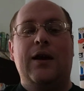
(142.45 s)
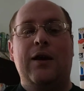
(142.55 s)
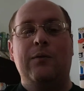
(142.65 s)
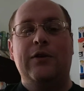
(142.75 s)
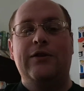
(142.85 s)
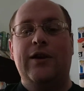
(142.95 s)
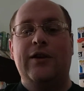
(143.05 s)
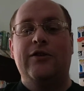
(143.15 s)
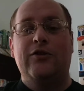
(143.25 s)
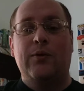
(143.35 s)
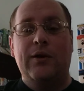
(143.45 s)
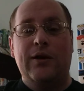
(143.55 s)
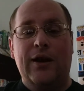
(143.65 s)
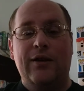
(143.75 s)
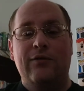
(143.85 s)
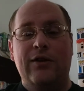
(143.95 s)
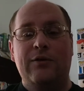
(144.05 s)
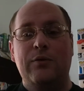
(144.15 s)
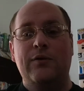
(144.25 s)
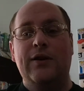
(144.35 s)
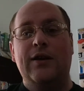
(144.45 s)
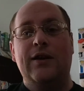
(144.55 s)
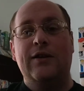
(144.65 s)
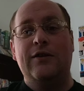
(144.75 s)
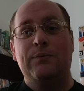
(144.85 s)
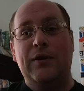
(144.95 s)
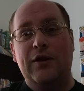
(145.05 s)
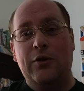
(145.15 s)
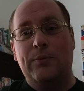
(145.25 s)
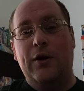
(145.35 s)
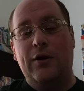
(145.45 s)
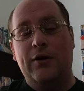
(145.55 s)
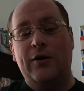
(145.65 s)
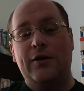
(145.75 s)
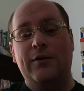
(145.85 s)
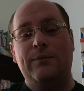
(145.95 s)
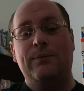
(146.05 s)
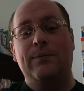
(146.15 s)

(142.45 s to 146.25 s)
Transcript: I will say the storyline of this movie is below par,